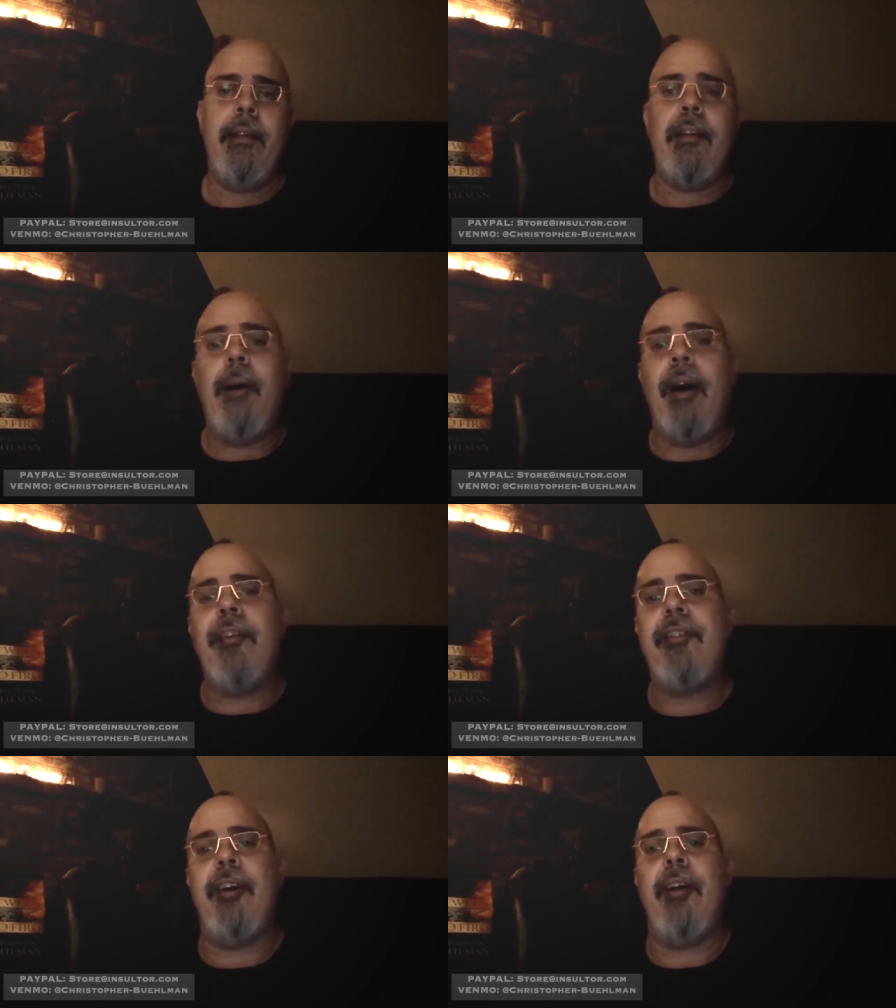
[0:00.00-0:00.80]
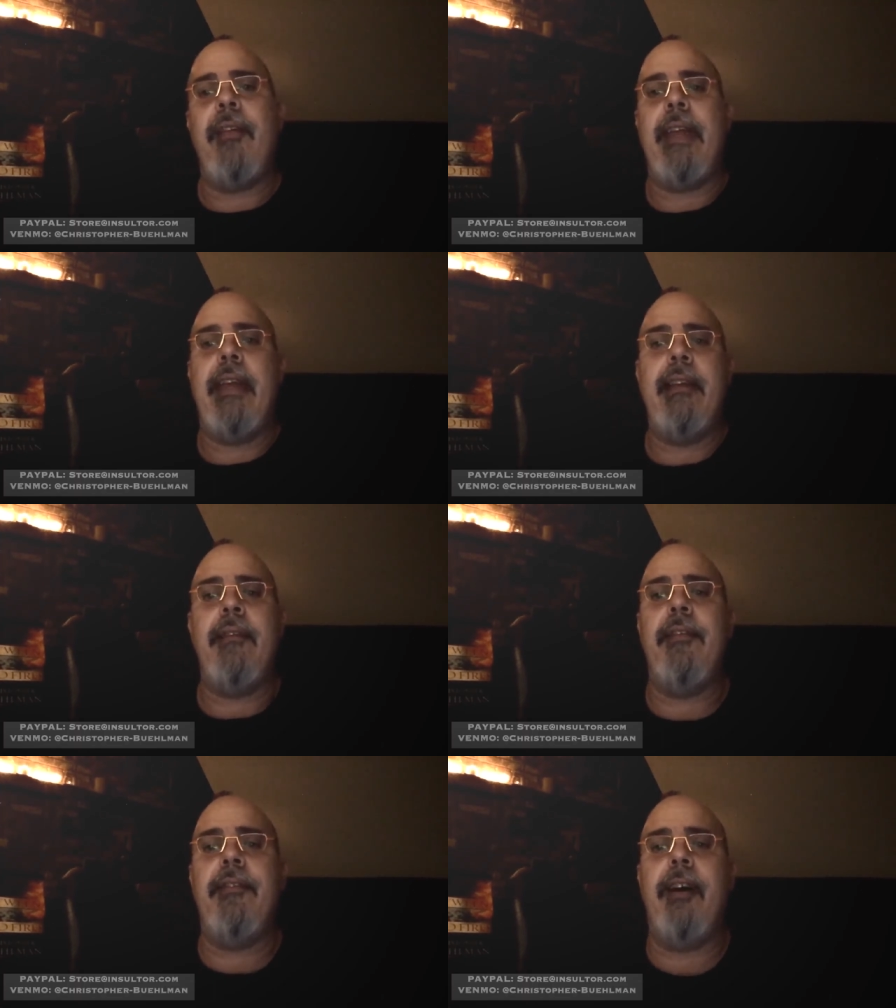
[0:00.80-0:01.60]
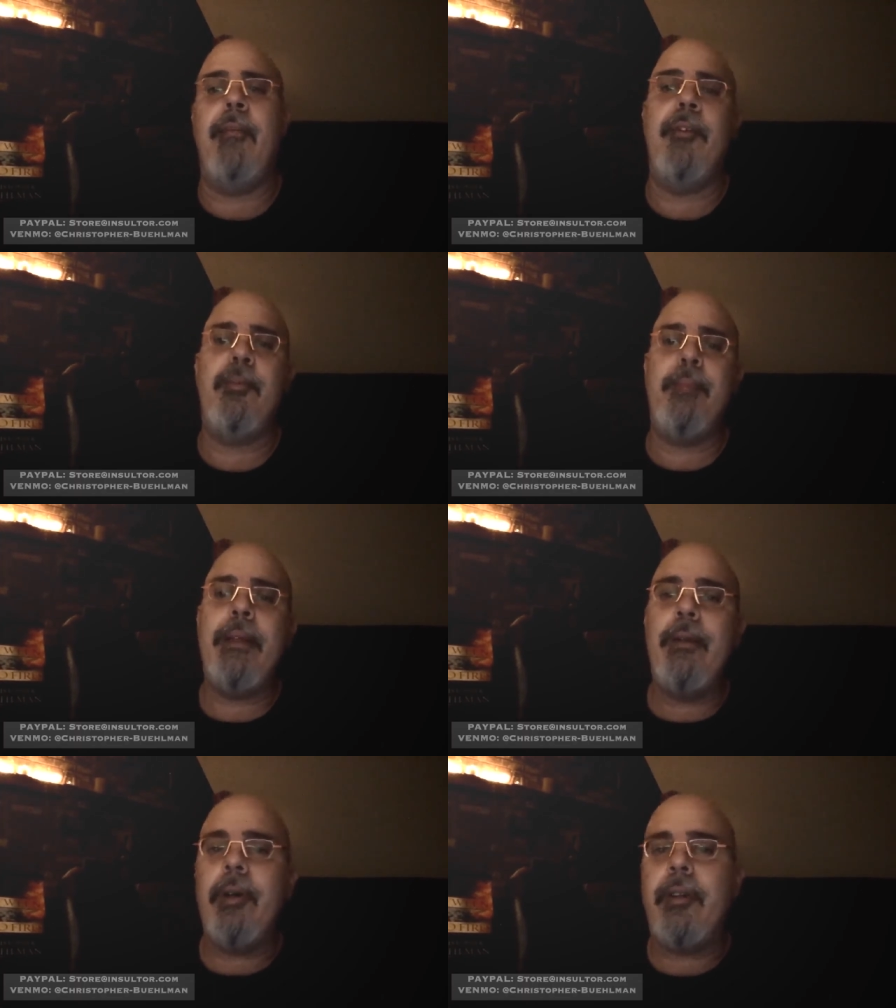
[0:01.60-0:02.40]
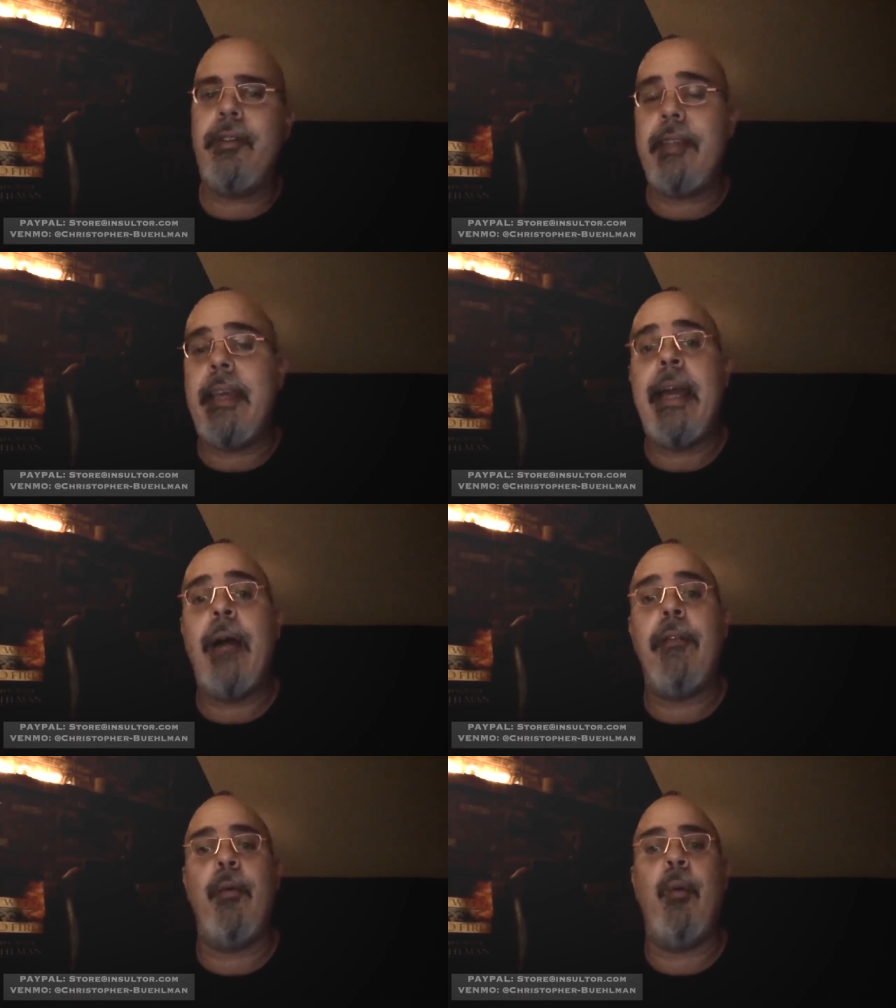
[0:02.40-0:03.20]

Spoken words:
Tomas saw the end of the farmer's billhook sticking out of